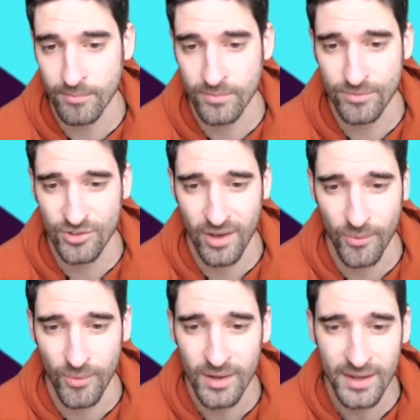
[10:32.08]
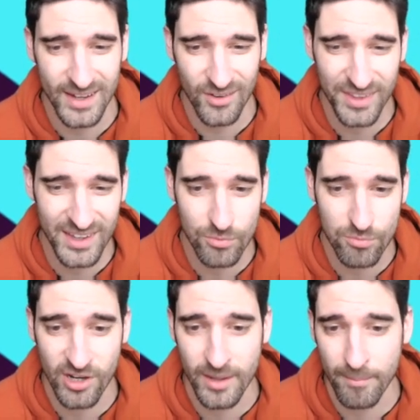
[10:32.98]
So I don't think he's a
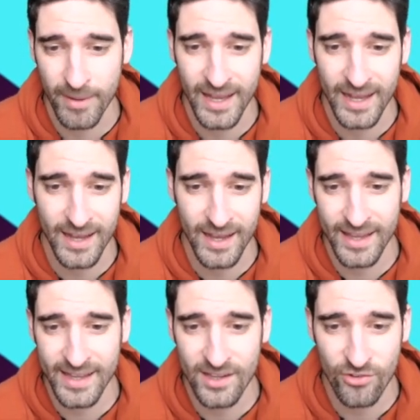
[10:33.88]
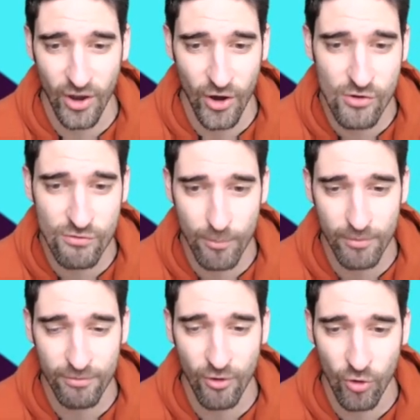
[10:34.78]
brilliant pick. He's
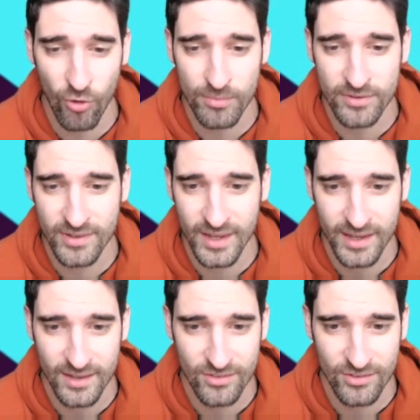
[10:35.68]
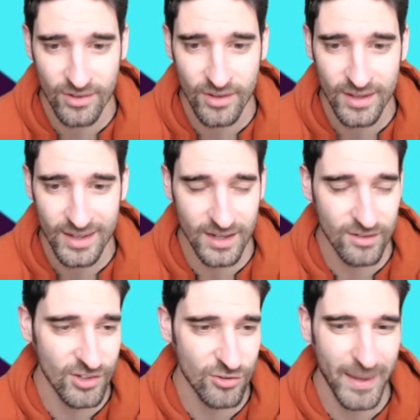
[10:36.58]
overperformed his kind
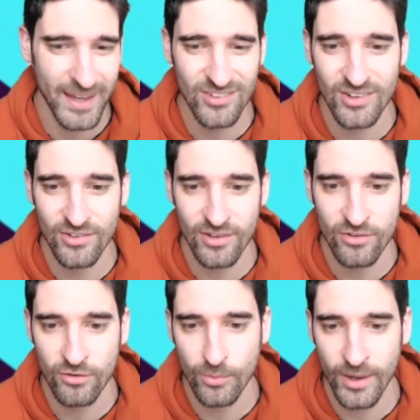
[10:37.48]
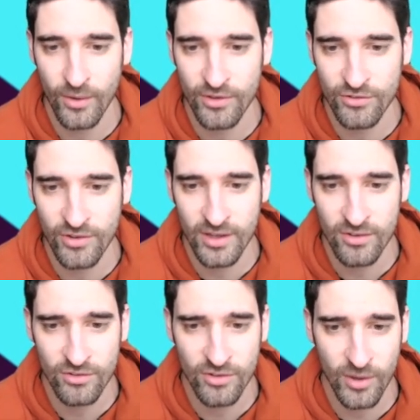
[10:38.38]
of expected assists as well this
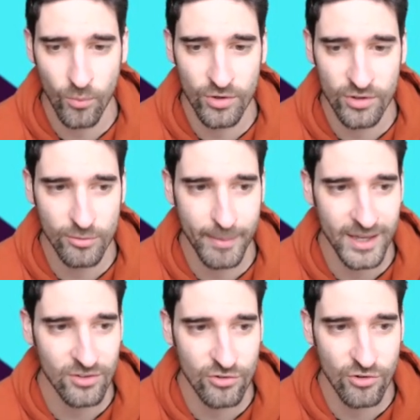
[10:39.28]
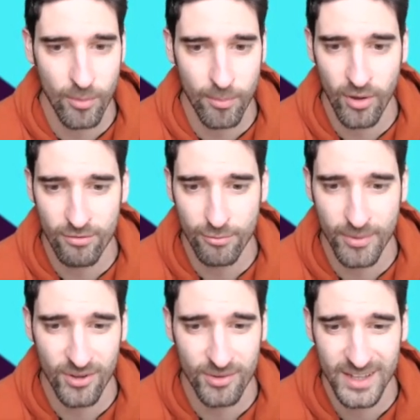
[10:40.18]
season, so I would expect a drop off,
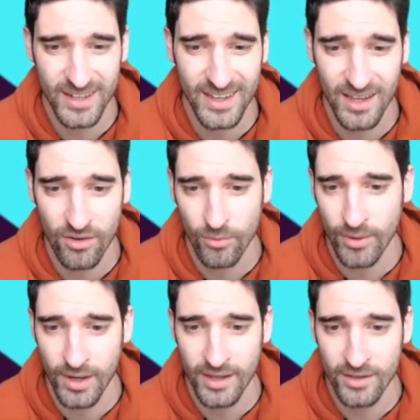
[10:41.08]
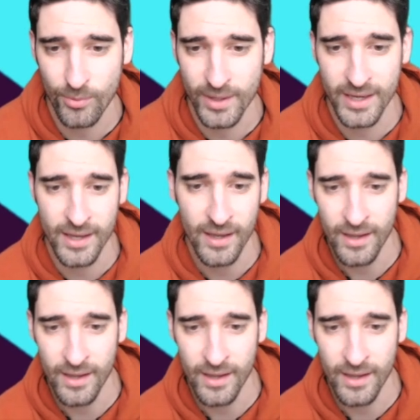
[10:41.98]
but he did get another one last week.